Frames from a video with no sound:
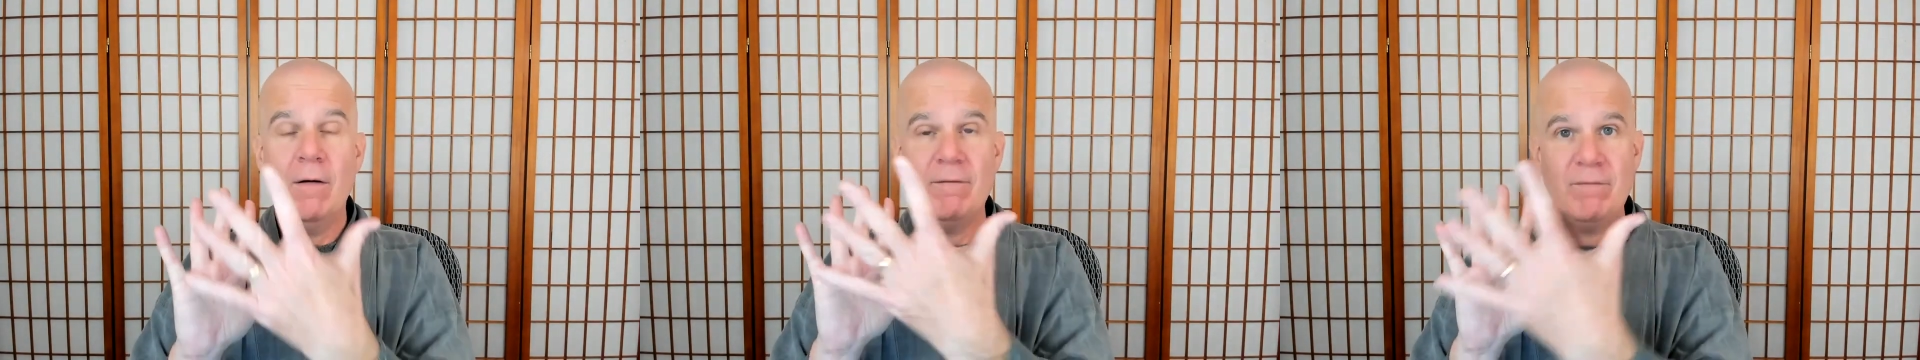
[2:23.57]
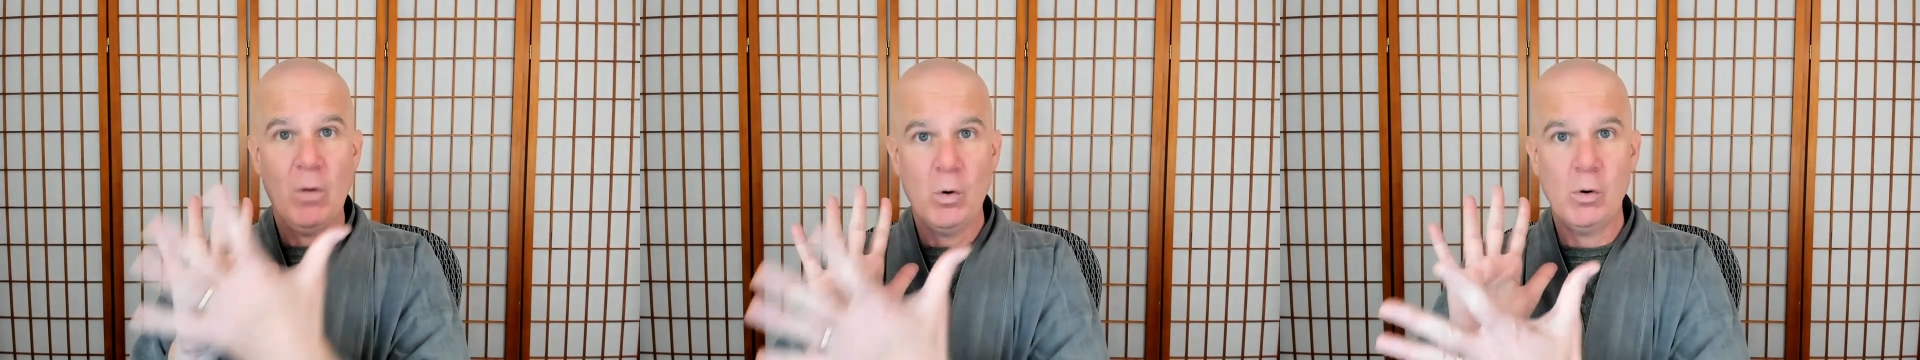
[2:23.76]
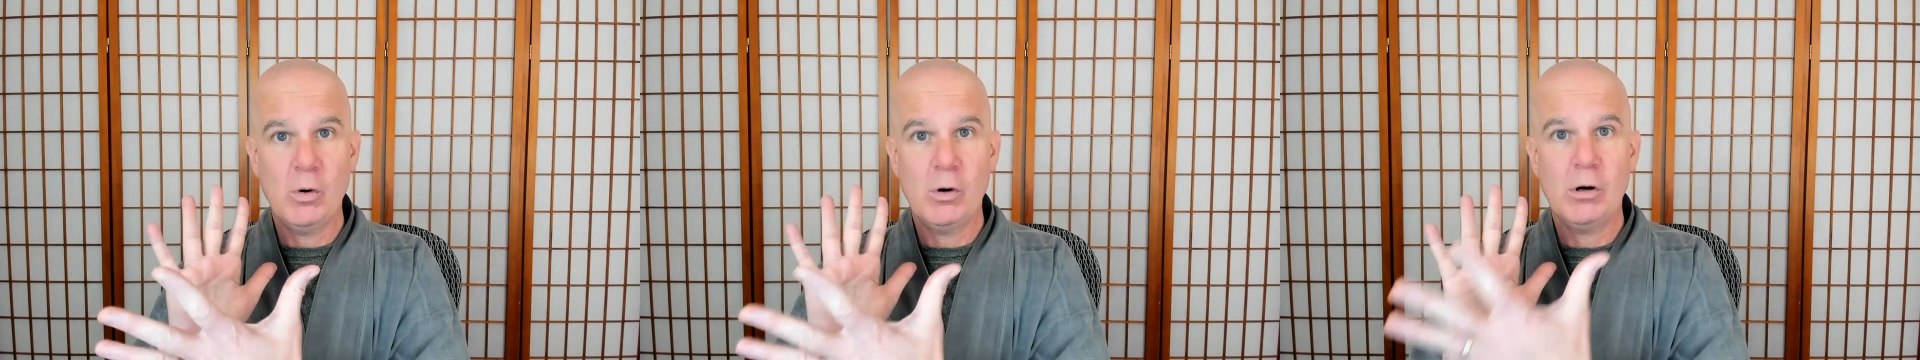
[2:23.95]

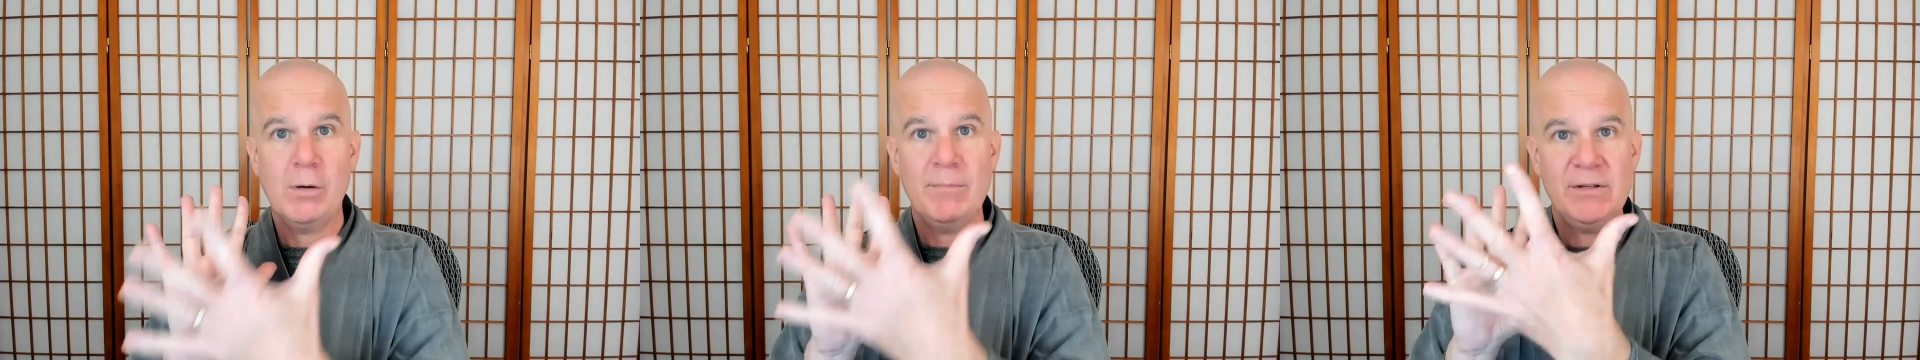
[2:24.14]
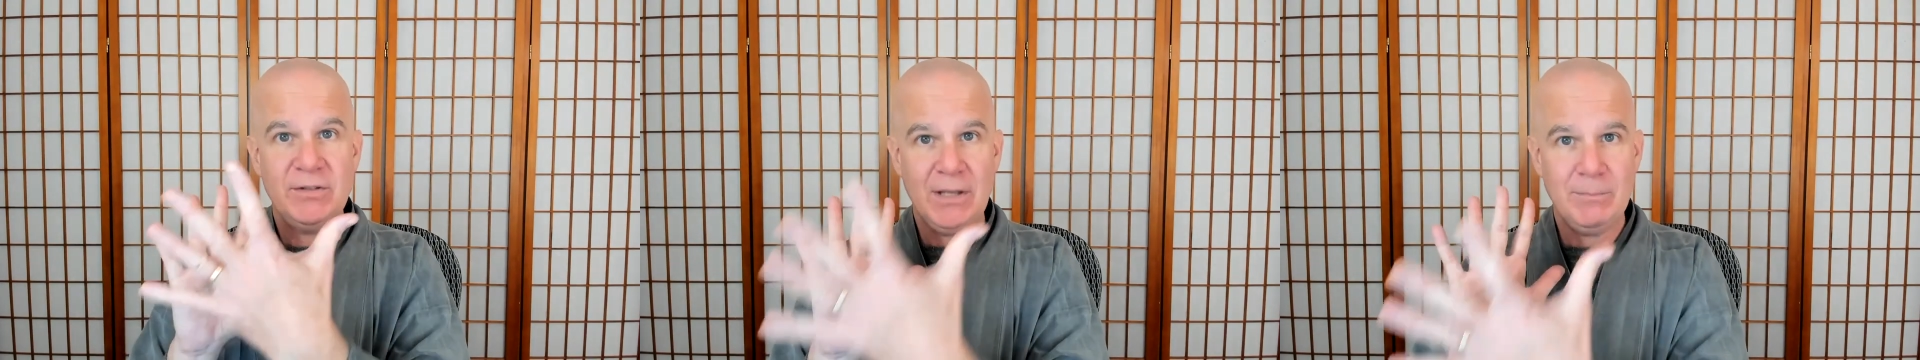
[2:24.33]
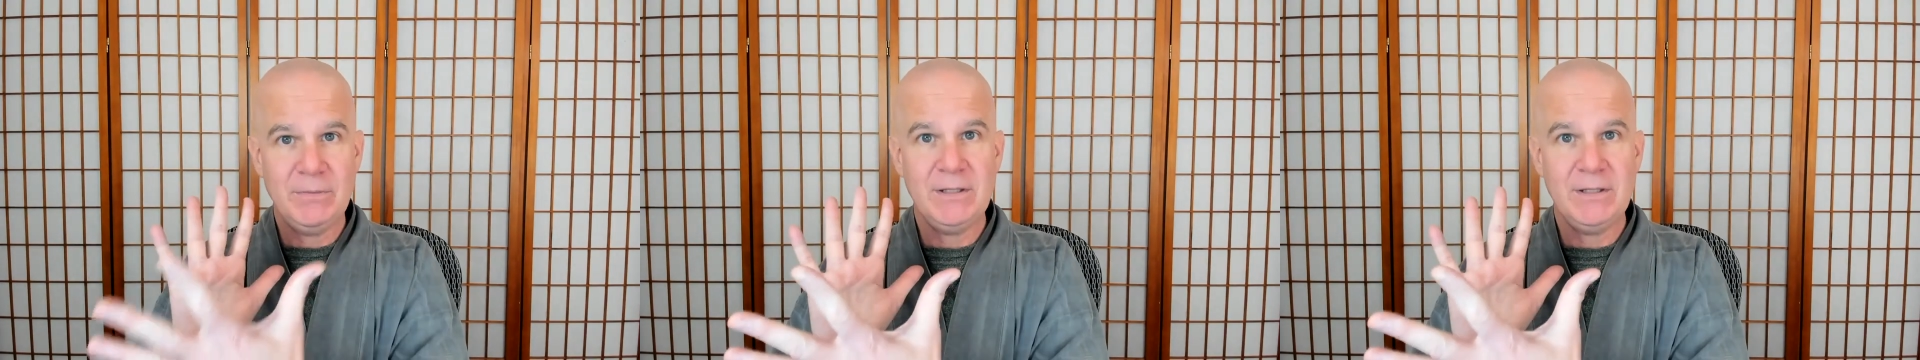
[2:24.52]
Form is
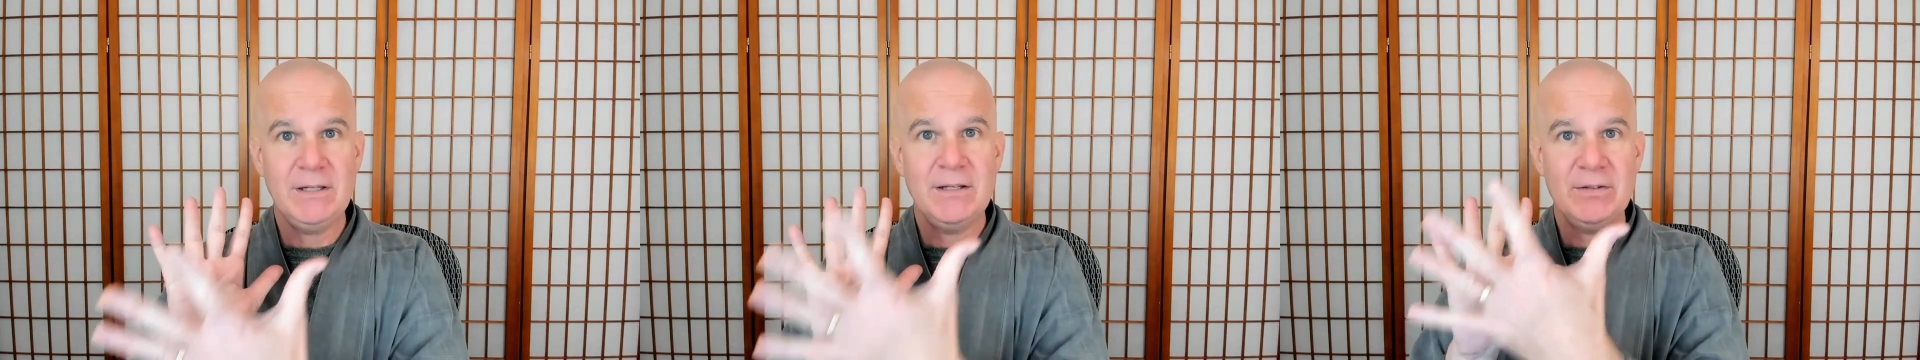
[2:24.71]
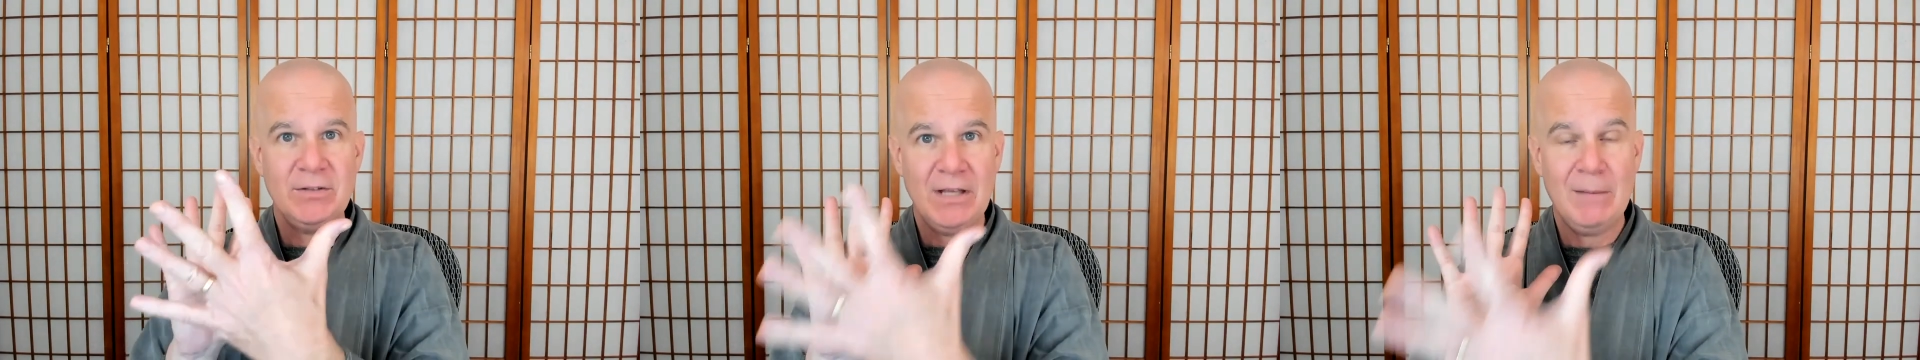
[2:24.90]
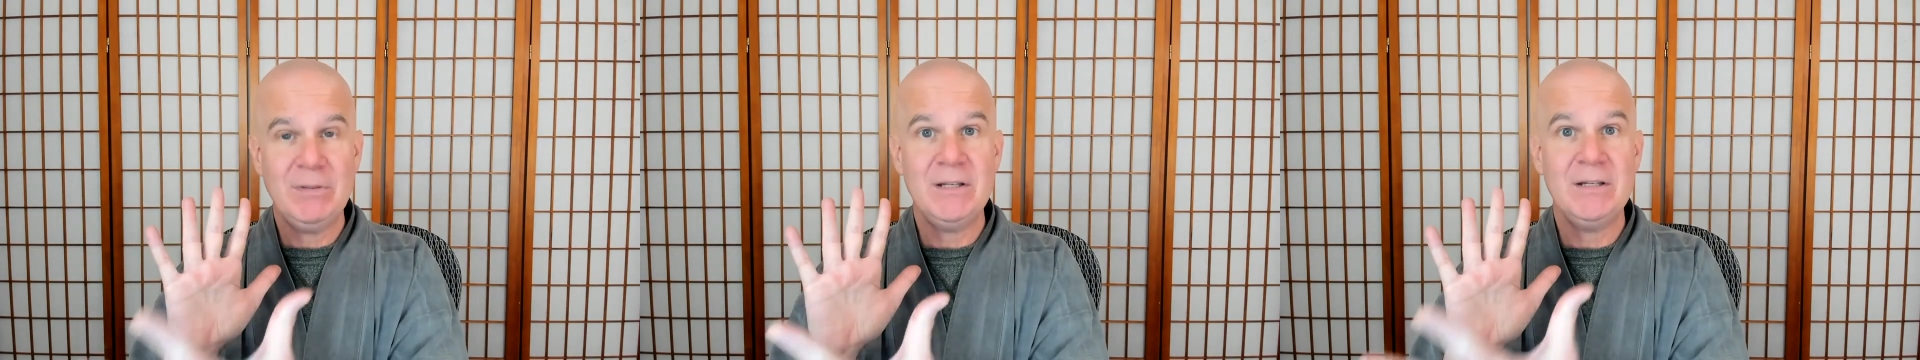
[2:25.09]
emptiness,
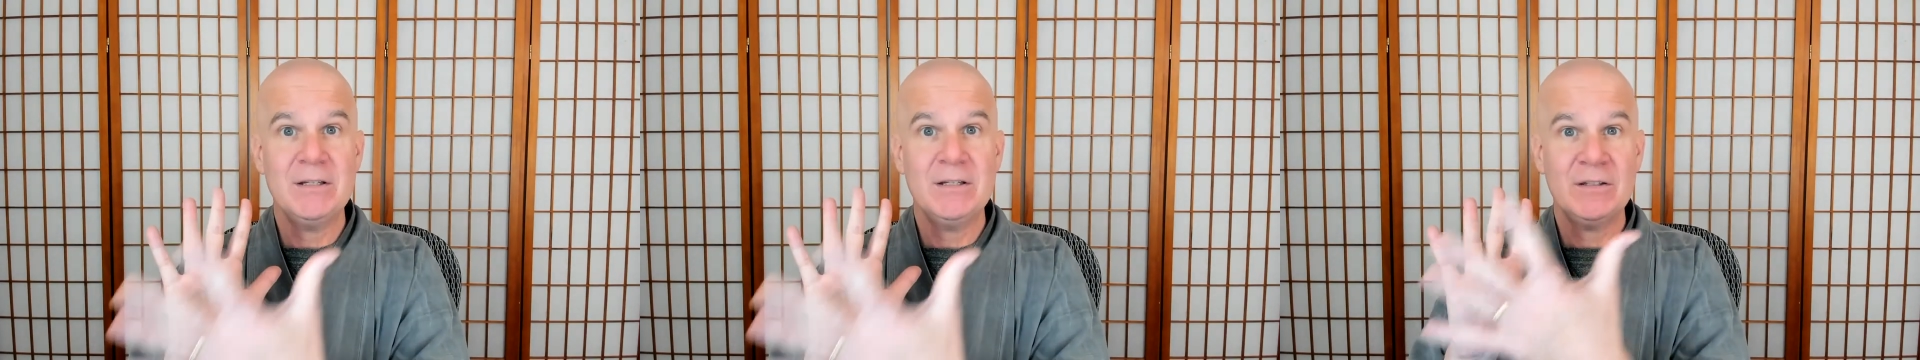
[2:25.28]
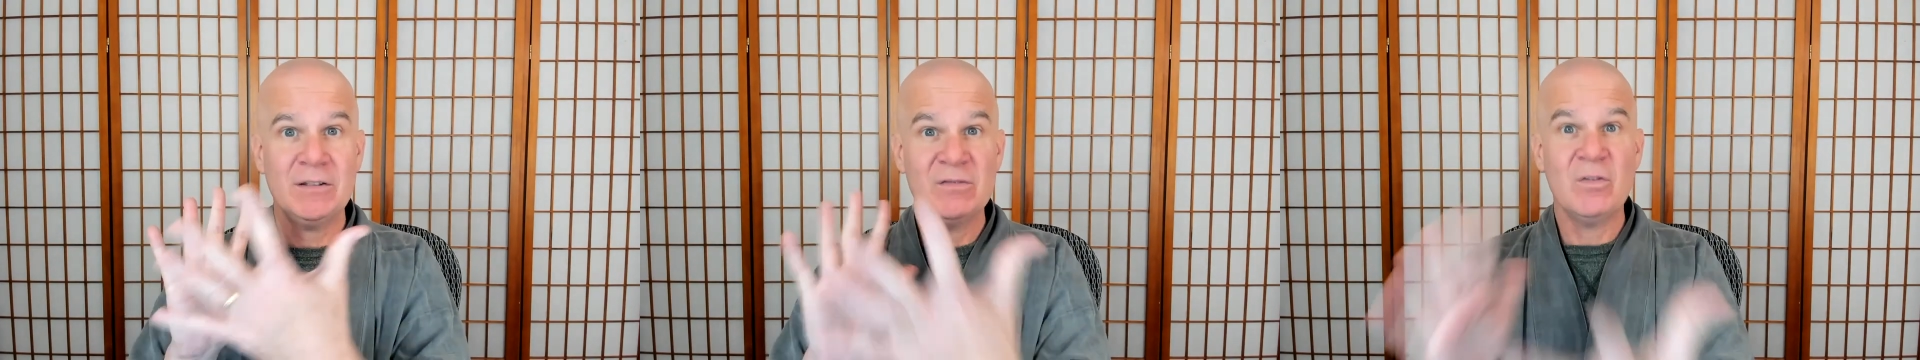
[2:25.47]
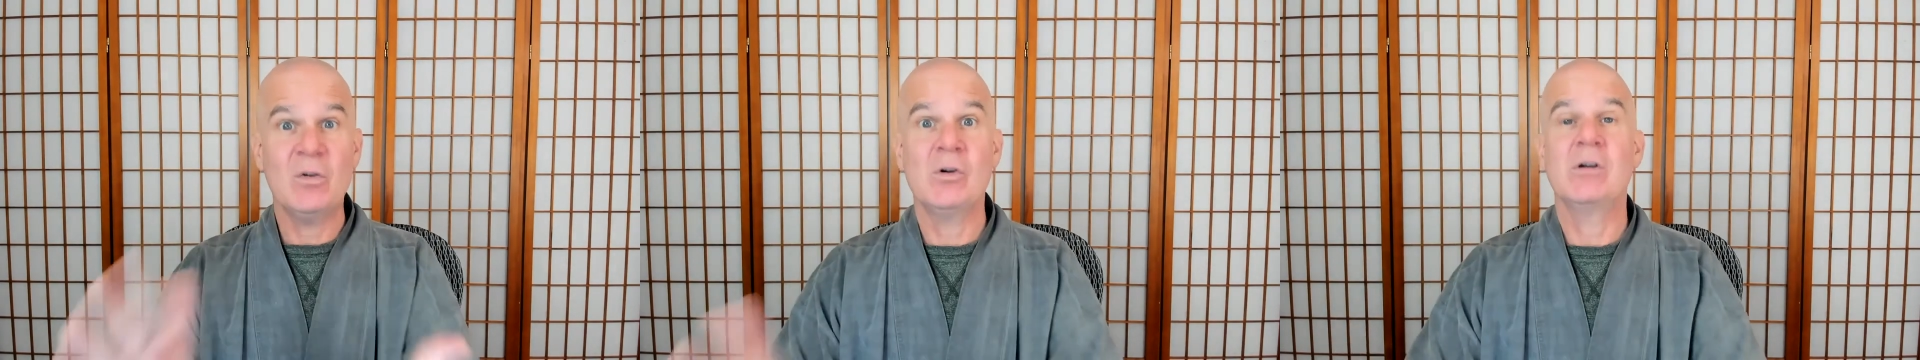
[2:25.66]
emptiness
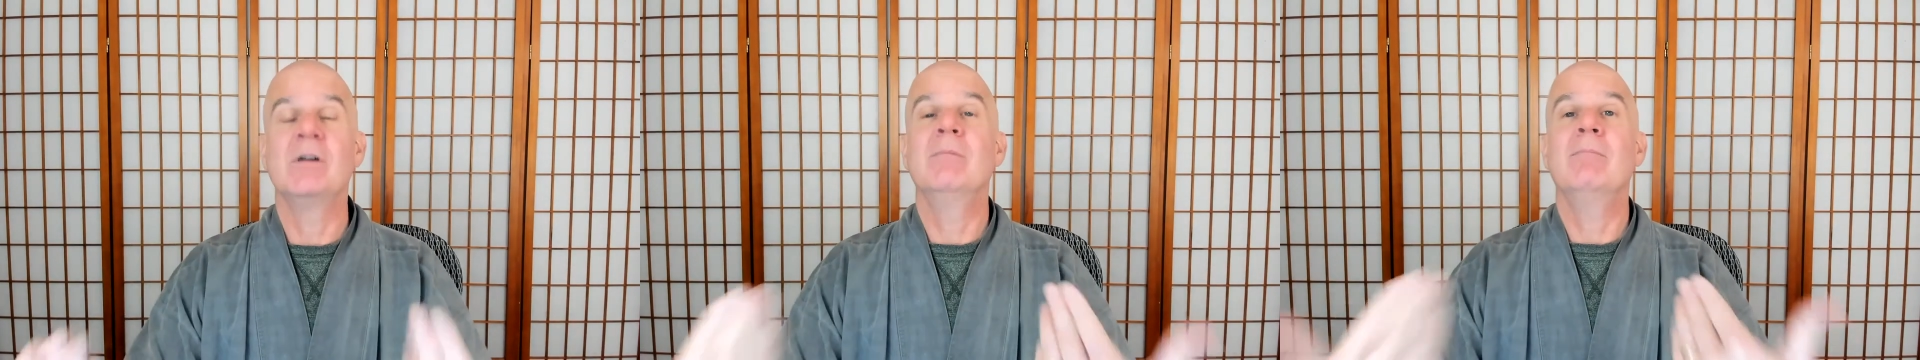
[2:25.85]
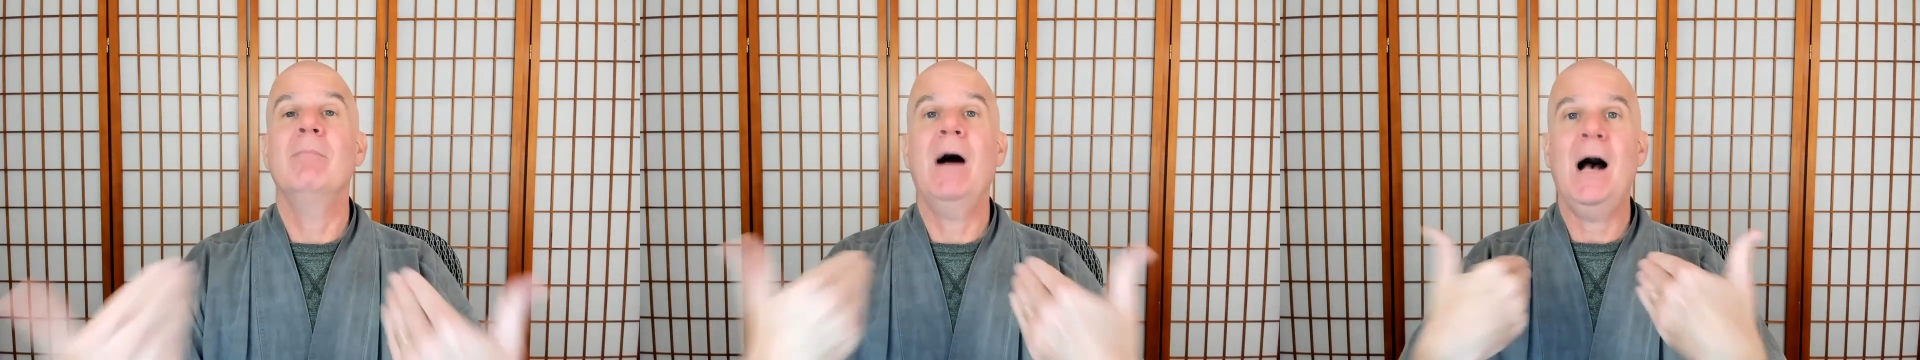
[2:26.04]
is form.